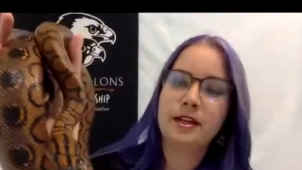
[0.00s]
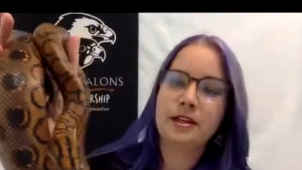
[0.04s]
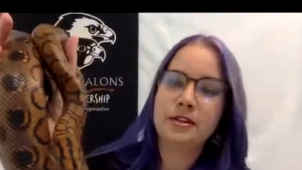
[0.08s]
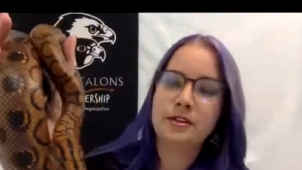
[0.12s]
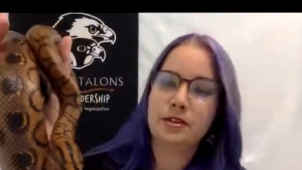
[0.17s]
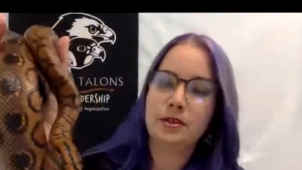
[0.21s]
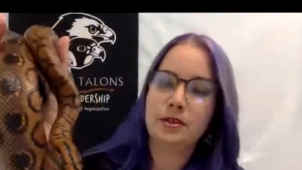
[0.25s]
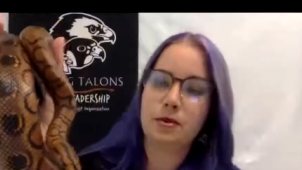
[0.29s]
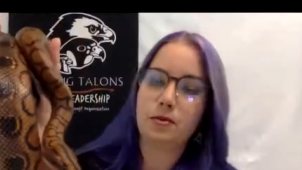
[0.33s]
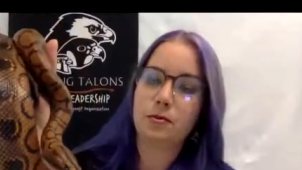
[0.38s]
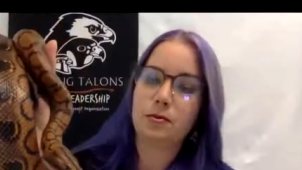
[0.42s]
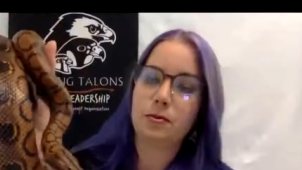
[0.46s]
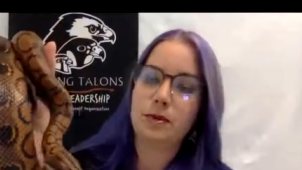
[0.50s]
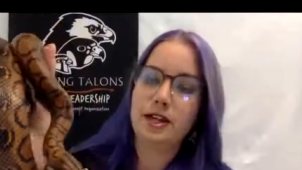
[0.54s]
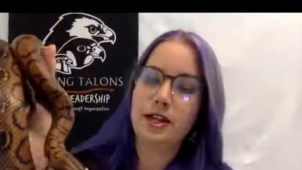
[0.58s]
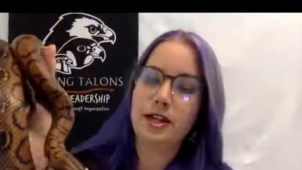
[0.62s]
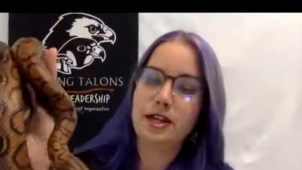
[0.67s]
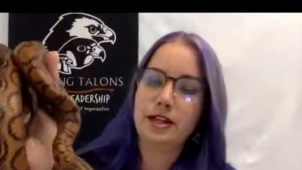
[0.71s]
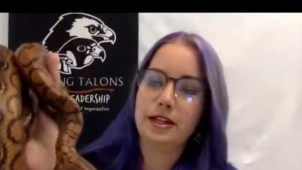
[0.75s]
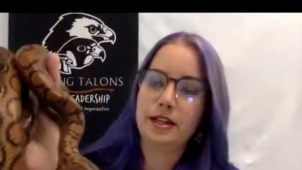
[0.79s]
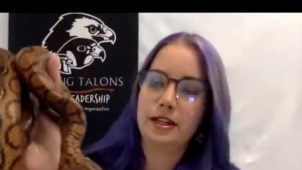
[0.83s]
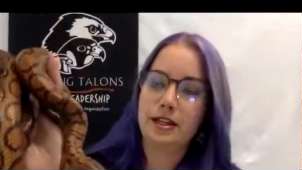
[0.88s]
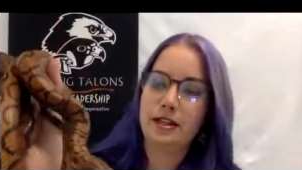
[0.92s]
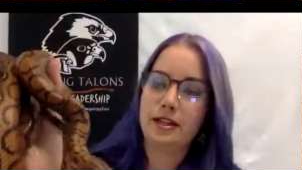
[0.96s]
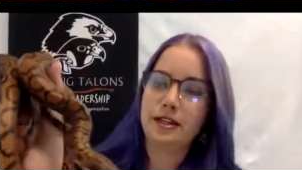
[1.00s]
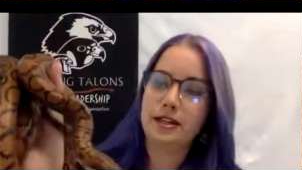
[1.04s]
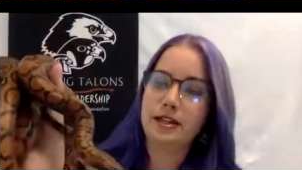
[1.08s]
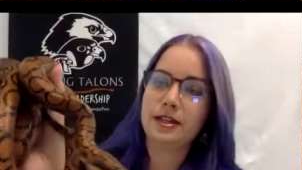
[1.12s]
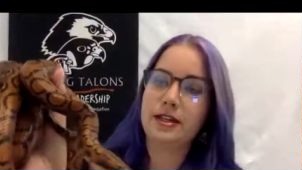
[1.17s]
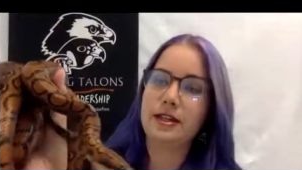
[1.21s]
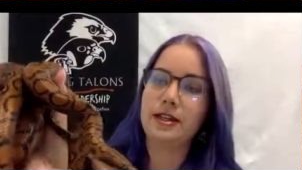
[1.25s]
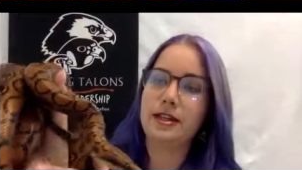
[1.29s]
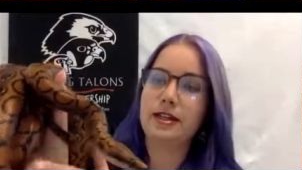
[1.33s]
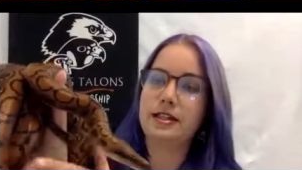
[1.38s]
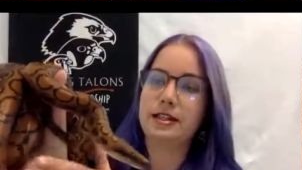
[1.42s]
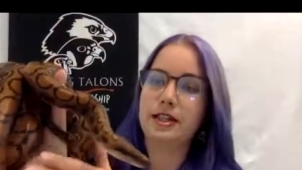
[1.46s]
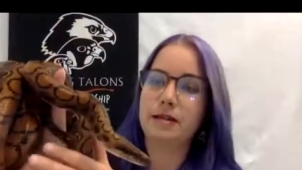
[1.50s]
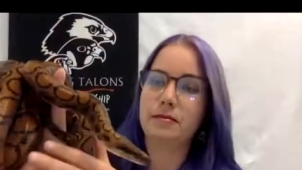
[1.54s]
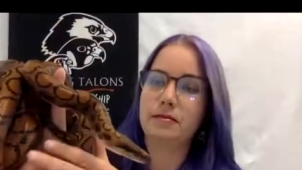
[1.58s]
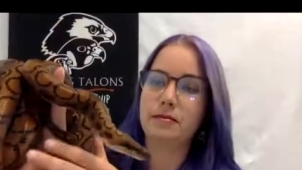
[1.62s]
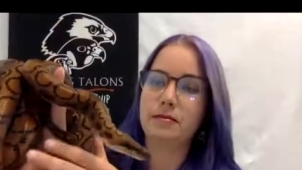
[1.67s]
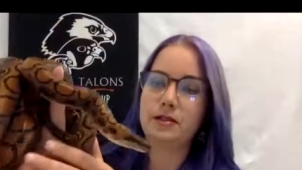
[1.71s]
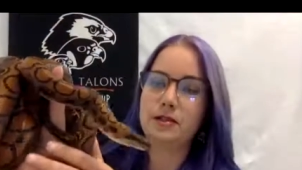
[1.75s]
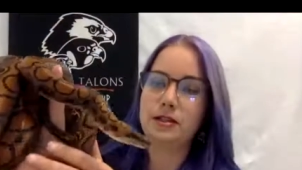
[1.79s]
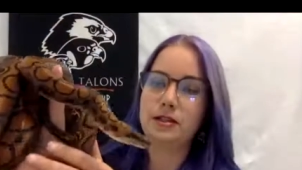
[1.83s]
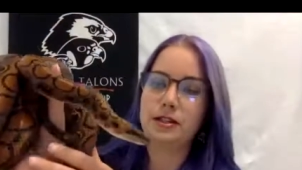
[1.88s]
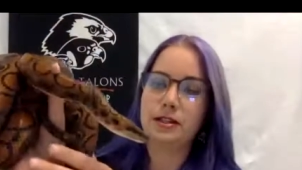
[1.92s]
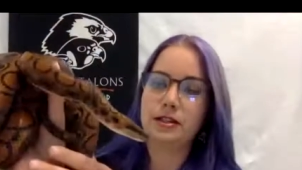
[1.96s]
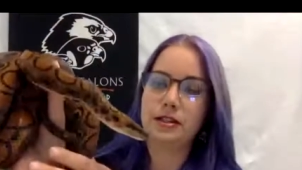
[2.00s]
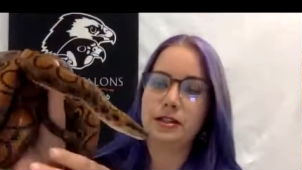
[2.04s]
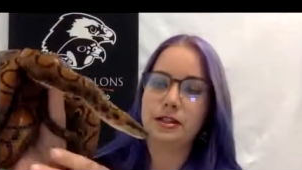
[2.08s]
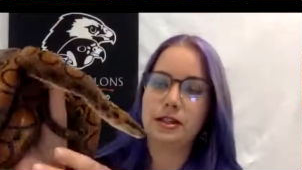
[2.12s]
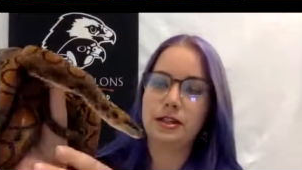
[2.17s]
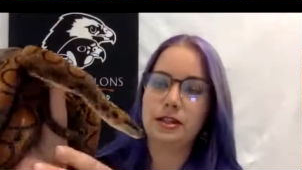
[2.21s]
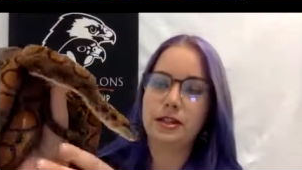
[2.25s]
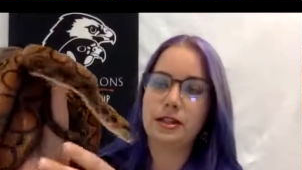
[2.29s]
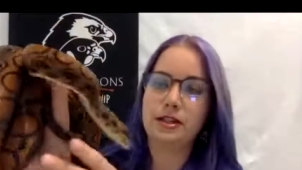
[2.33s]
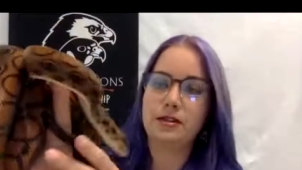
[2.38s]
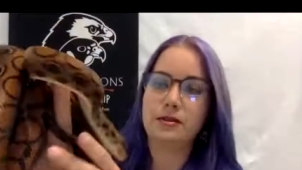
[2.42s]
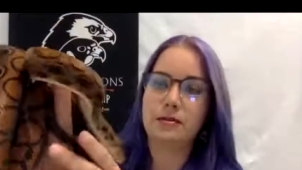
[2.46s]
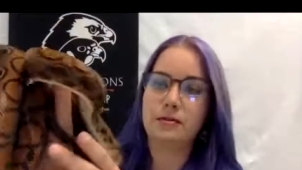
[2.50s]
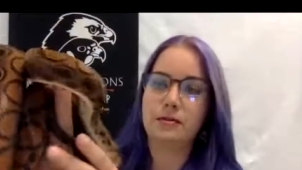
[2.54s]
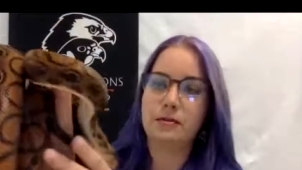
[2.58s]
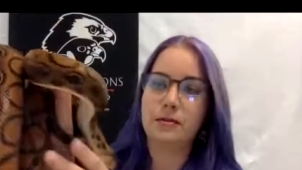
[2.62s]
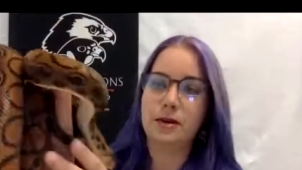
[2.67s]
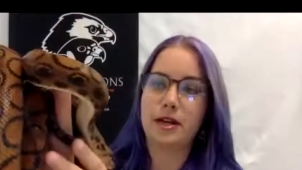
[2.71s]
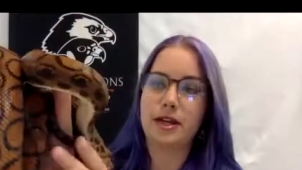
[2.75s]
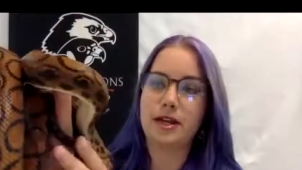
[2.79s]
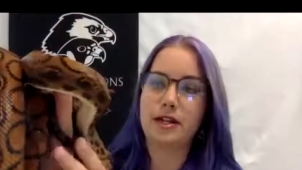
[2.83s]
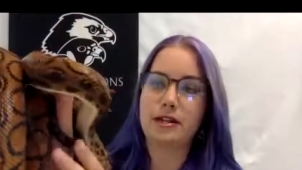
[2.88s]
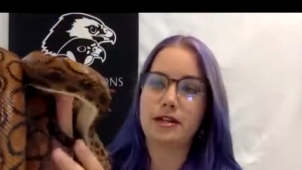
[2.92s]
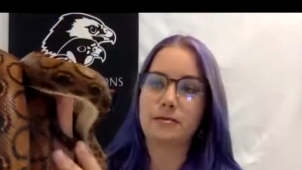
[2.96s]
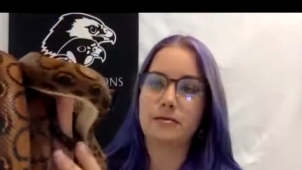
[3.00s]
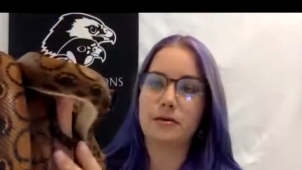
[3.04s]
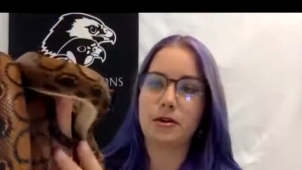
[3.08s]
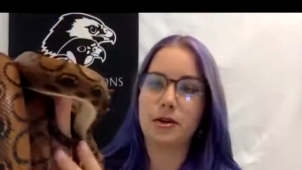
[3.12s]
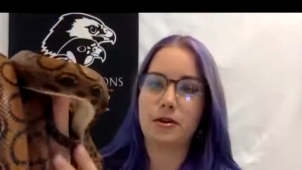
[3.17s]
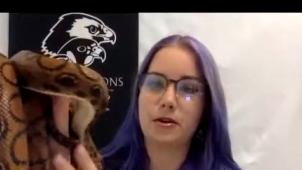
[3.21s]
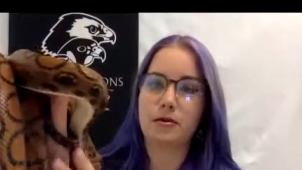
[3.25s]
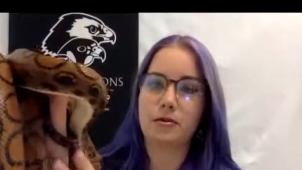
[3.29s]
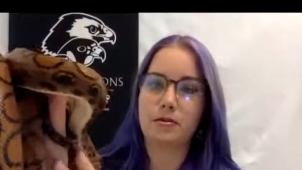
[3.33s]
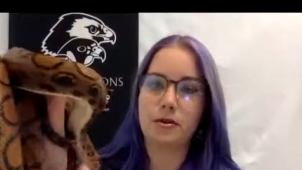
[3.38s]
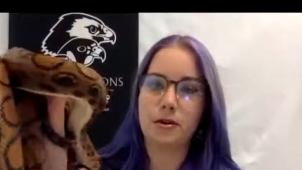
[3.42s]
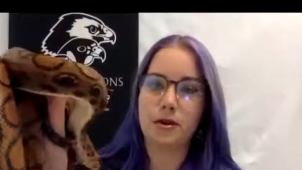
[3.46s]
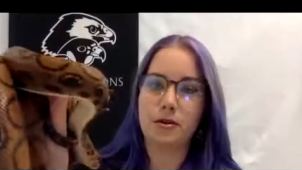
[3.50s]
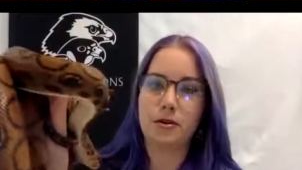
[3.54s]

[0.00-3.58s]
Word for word: So Rainy is a Brazilian rainbow